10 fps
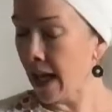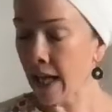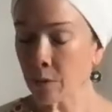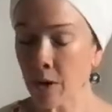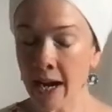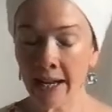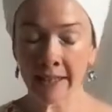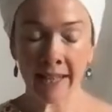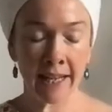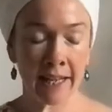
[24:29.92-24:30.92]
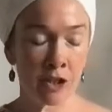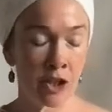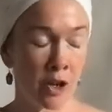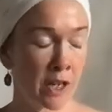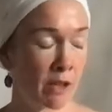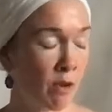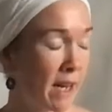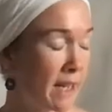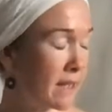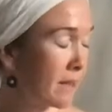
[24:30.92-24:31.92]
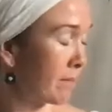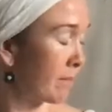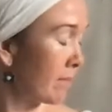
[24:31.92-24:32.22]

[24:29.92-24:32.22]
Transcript: and we're exhaling, turning right.